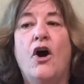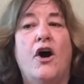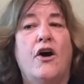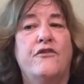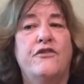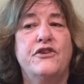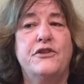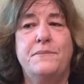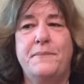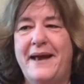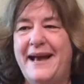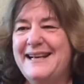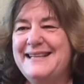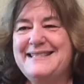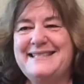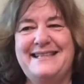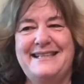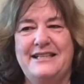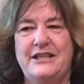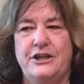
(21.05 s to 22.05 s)
Over the
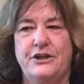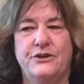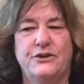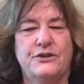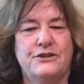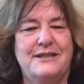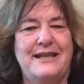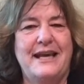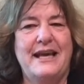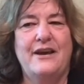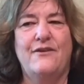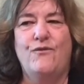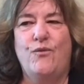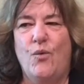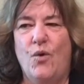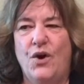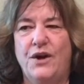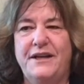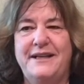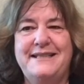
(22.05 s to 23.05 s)
past 10 years, they have
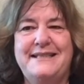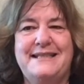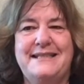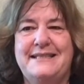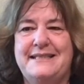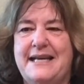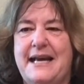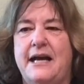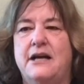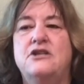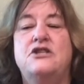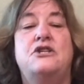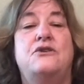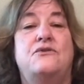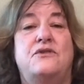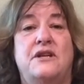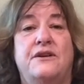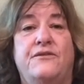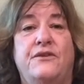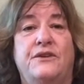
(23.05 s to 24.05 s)
wanted to tax you
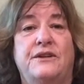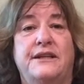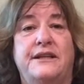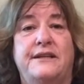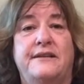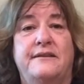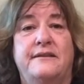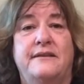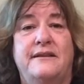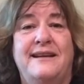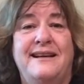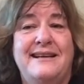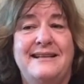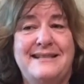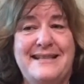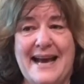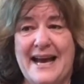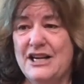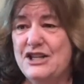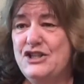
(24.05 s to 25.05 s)
differently,
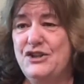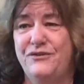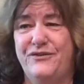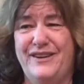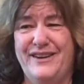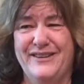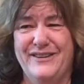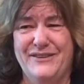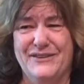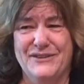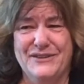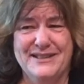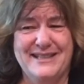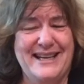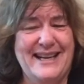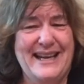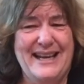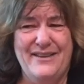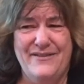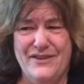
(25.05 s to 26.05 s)
tax your vehicles,
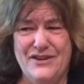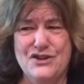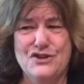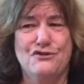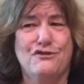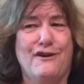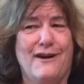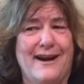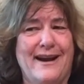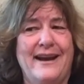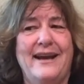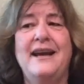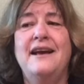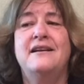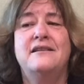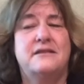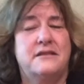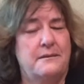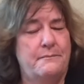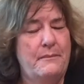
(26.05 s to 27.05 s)
even try
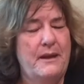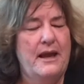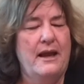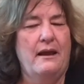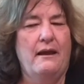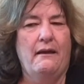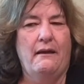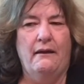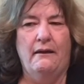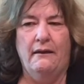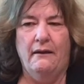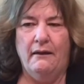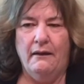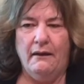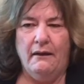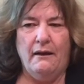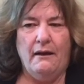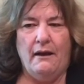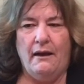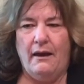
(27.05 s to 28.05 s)
to make
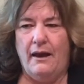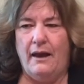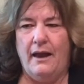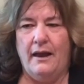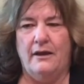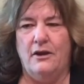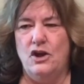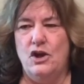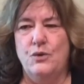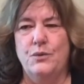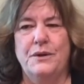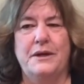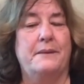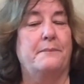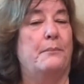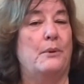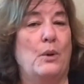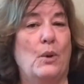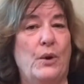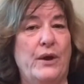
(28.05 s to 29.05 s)
at you an
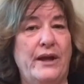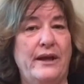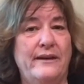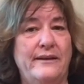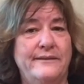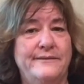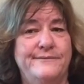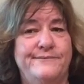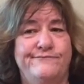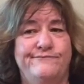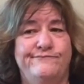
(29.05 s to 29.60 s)
employee